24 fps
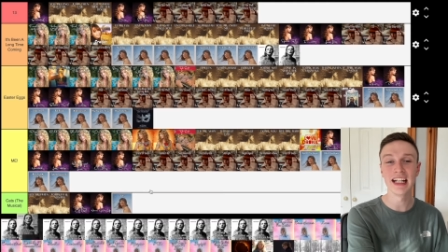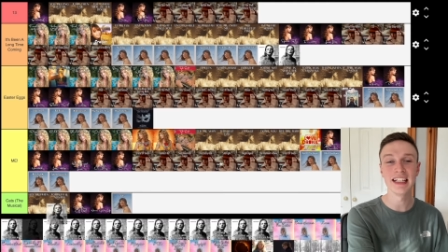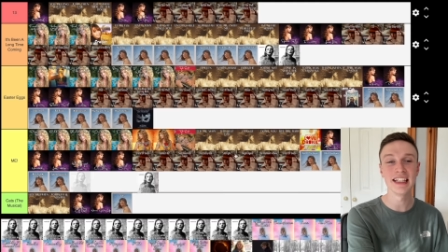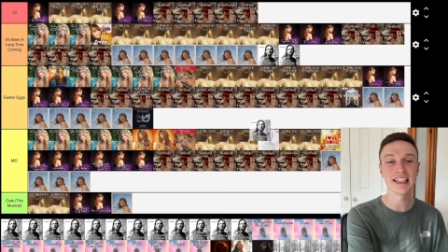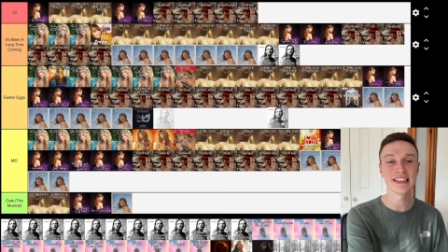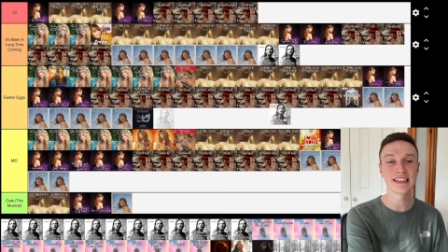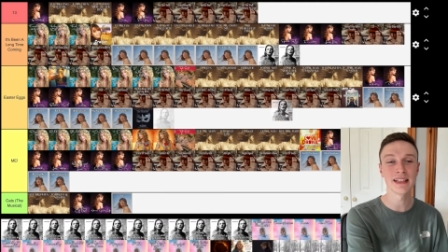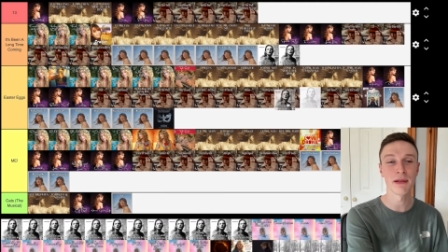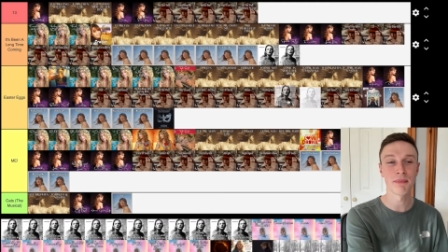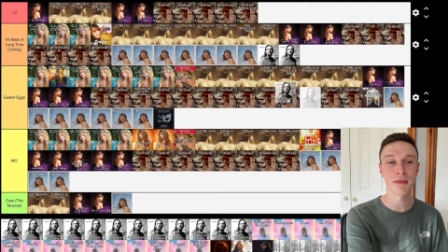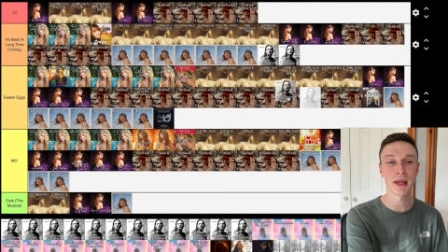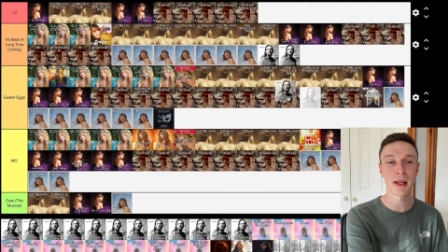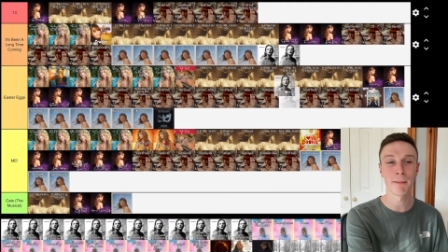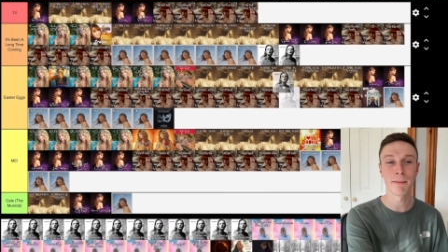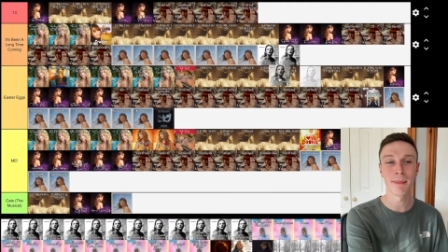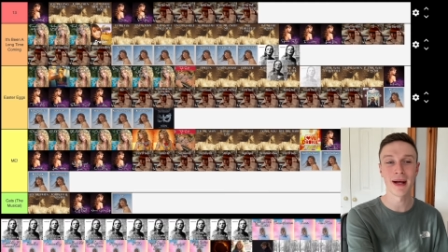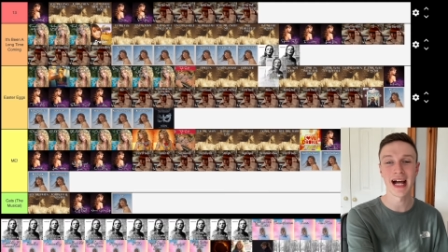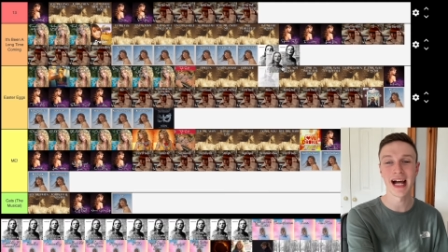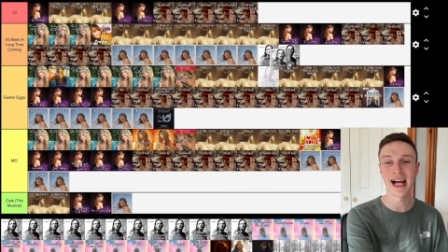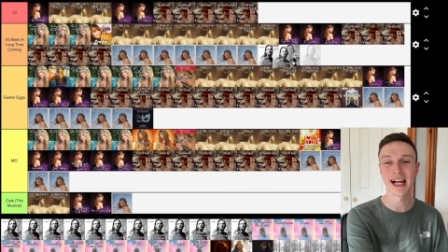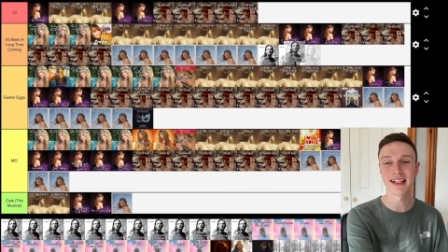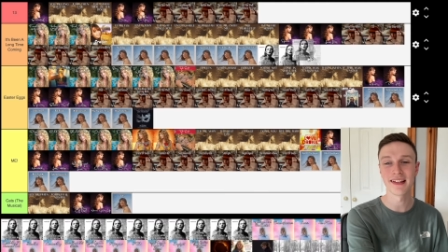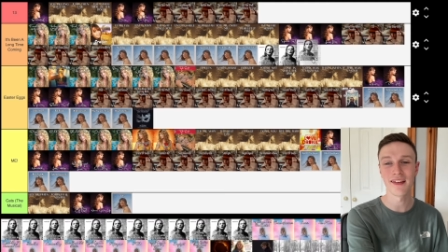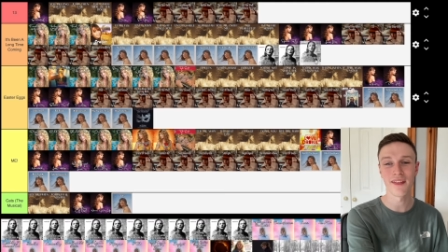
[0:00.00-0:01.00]
did something
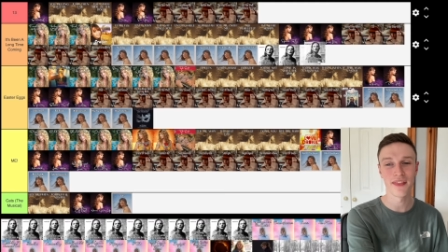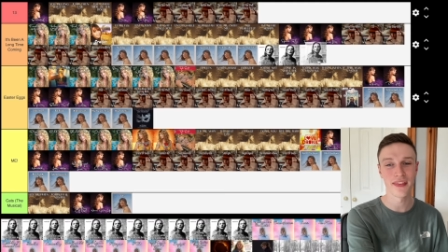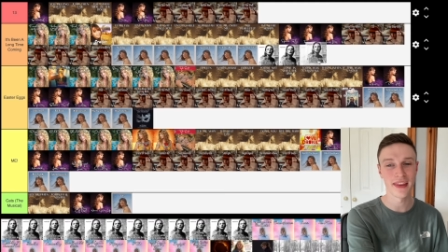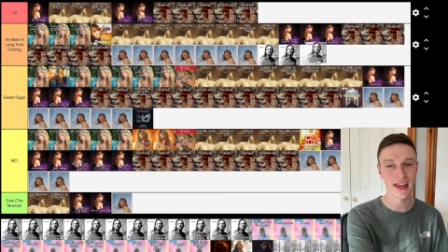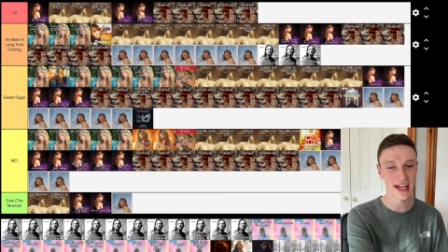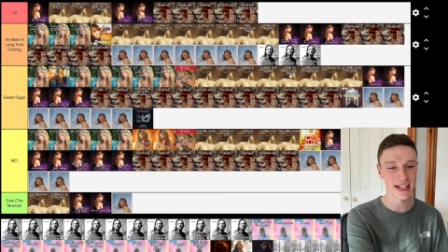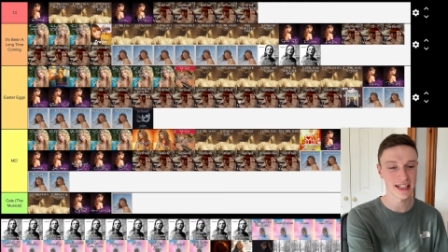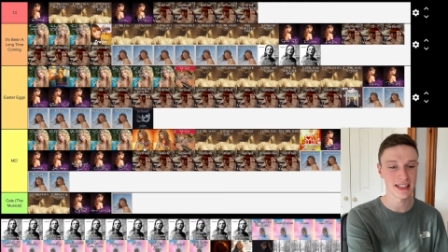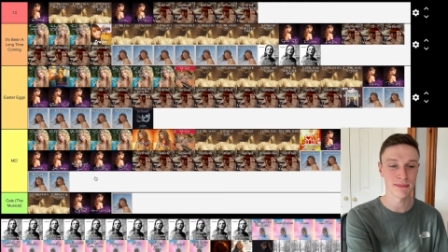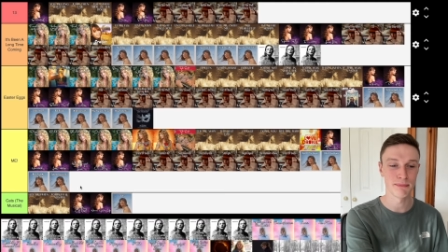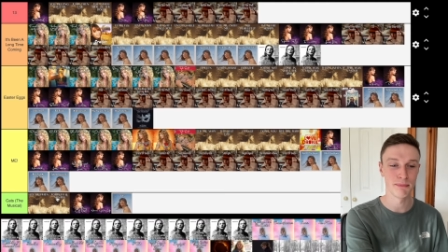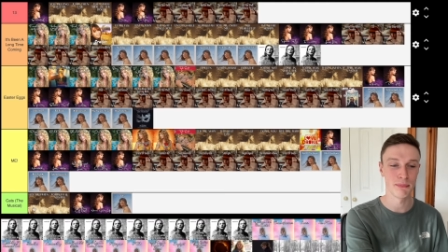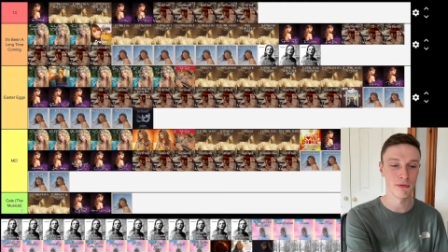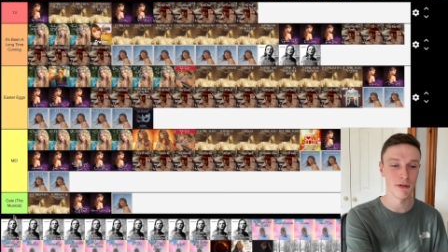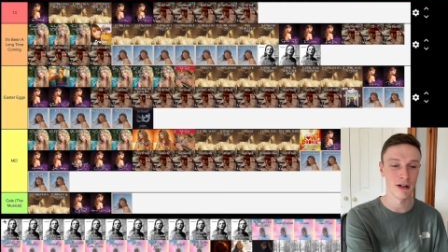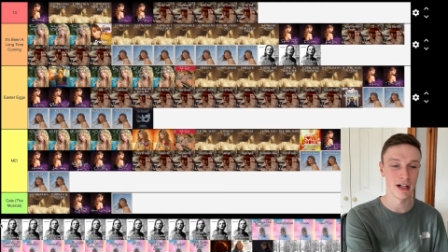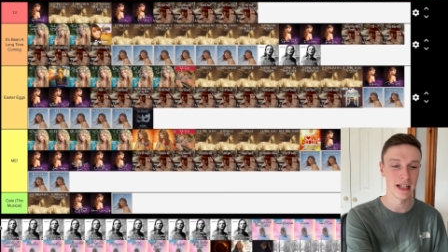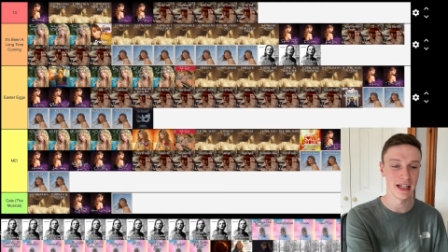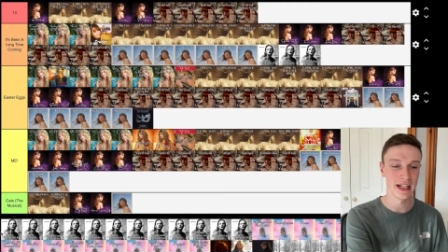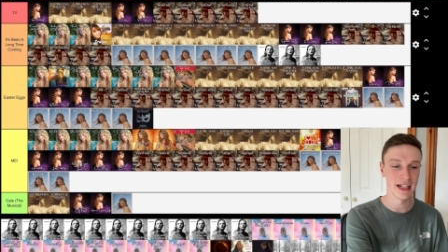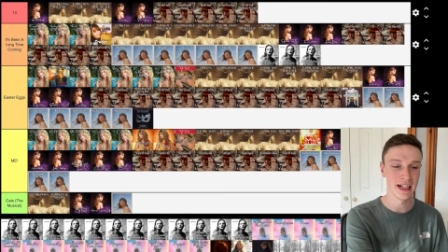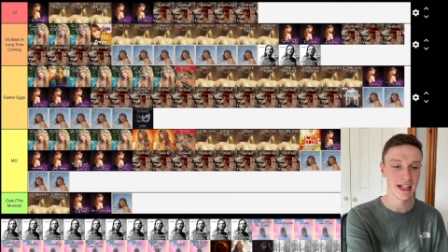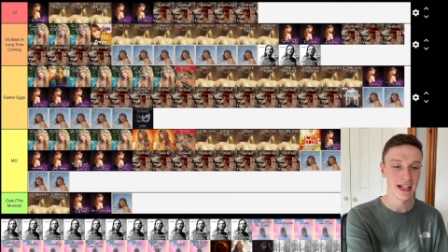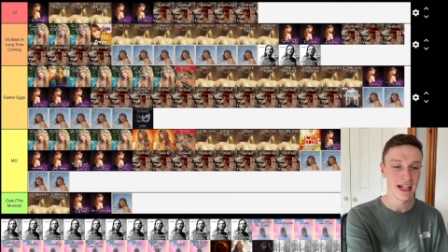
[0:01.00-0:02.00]
bad. That's
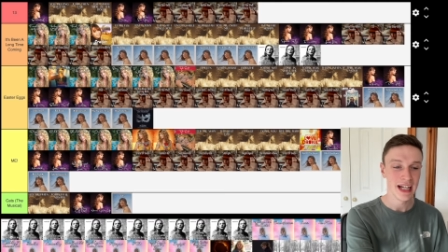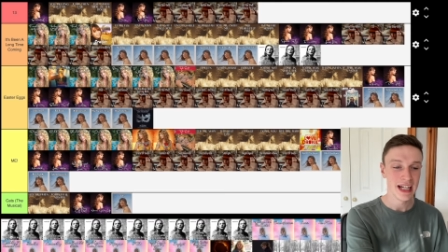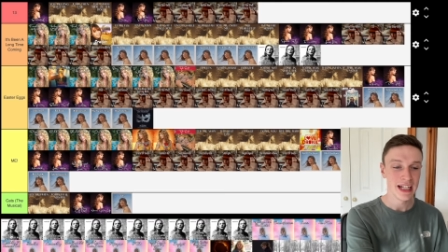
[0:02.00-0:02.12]
brilliant.